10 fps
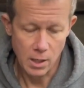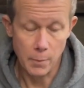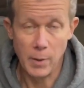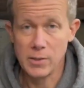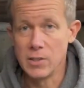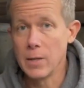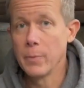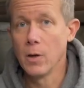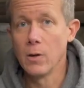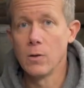Bus
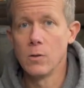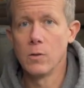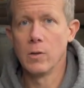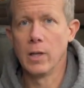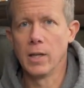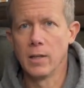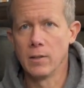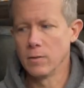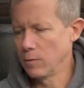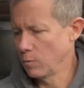Depot
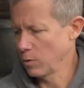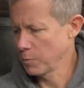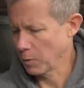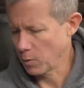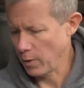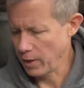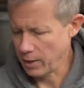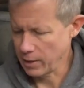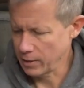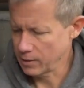and Wilsburg
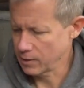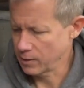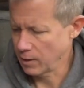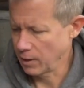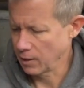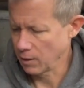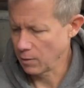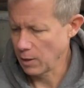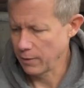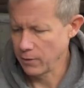West and a
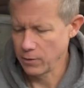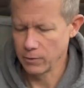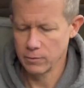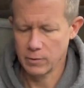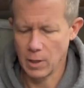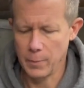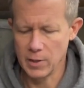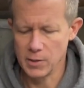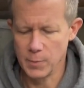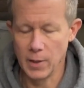lot of other
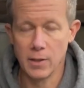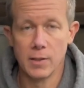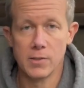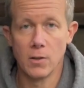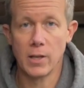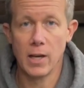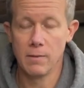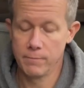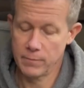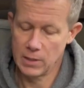companies, but SoCal,
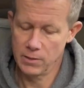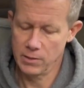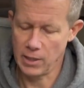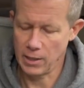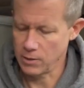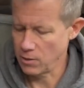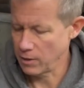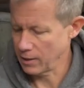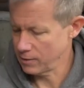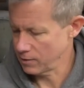shout out to you
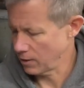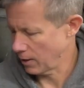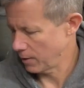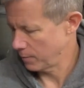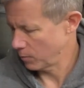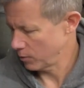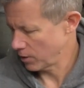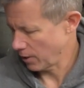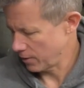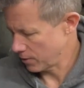guys. We'll see
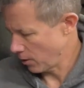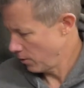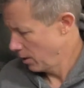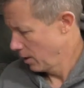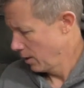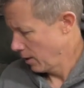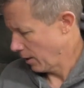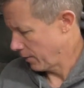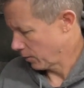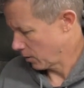how these go. I
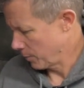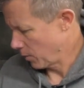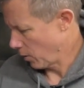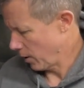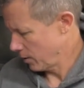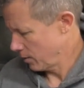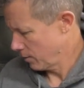think they're gonna be great.